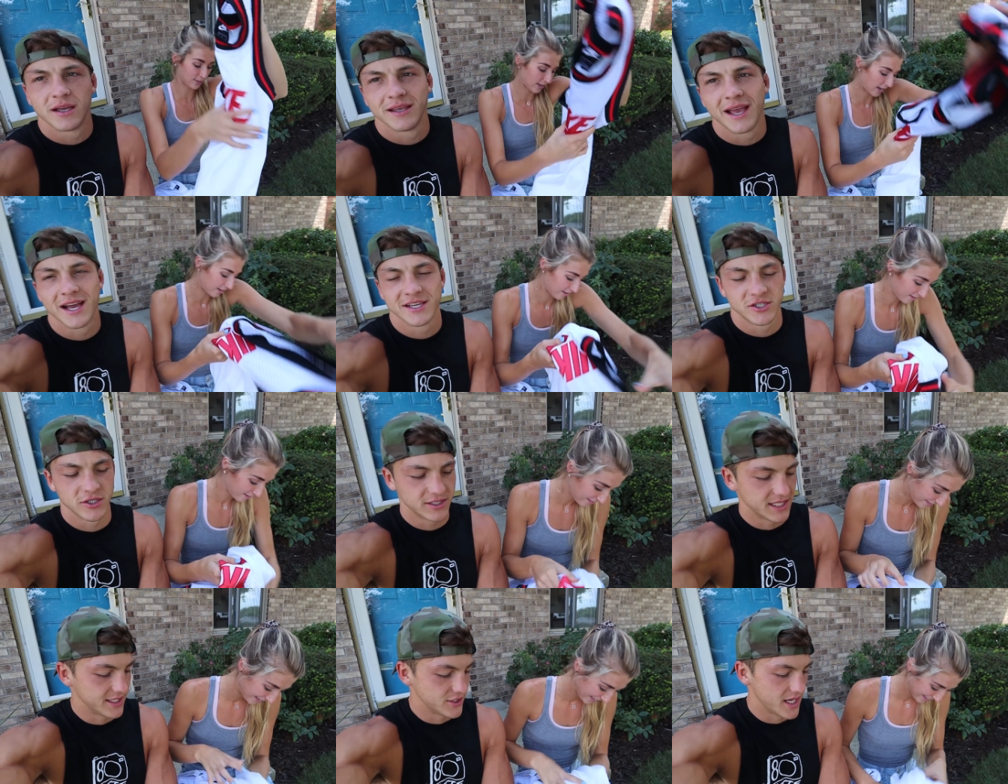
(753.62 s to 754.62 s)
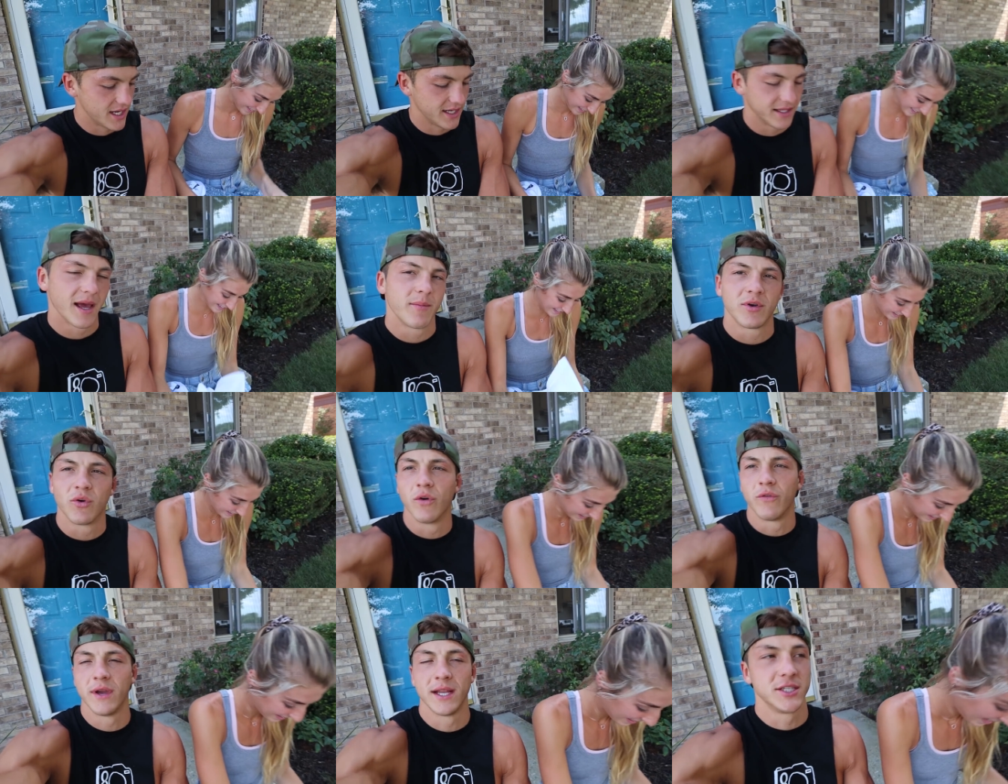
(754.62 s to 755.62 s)
okay. Yeah, it should say J D. That'd be cool
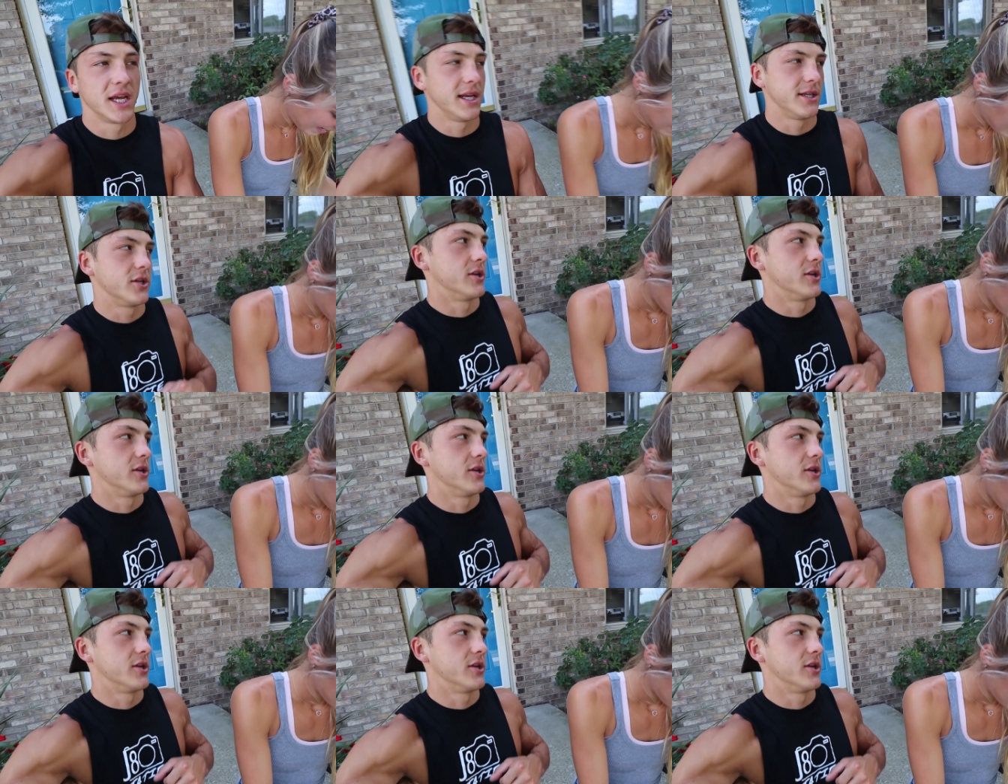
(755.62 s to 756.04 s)
if we had J D